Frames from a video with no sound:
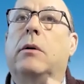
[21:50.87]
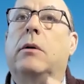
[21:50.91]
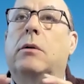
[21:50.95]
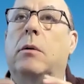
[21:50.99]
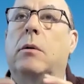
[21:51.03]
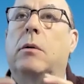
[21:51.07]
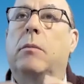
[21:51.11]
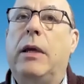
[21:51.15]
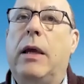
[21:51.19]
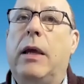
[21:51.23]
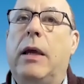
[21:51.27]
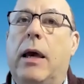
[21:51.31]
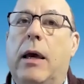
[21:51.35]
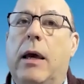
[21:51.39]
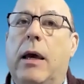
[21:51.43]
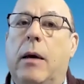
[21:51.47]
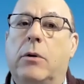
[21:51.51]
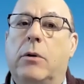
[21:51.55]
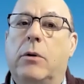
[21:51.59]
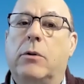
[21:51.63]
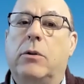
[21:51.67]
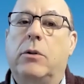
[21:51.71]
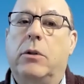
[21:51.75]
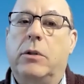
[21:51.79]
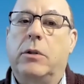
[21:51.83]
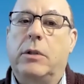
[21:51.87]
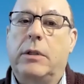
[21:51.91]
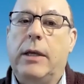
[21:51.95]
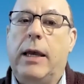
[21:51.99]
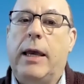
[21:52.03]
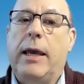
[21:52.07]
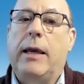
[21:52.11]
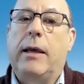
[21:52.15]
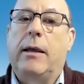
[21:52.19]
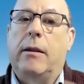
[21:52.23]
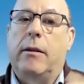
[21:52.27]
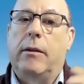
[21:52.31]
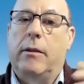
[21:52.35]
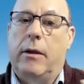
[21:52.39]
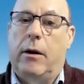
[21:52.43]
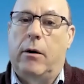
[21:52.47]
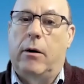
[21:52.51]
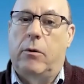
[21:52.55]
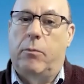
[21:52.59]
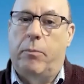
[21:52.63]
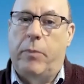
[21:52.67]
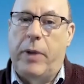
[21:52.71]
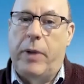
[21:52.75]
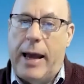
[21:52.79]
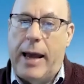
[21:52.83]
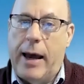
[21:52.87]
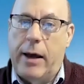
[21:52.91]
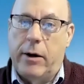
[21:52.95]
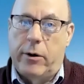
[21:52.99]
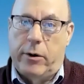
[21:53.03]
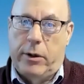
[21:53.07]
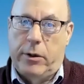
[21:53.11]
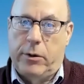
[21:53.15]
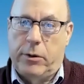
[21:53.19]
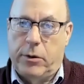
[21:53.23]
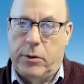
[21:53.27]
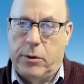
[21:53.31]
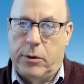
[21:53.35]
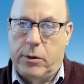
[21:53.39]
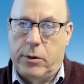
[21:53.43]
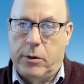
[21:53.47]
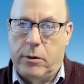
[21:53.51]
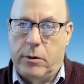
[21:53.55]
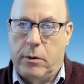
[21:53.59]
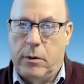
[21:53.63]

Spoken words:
to be able to take their patterns,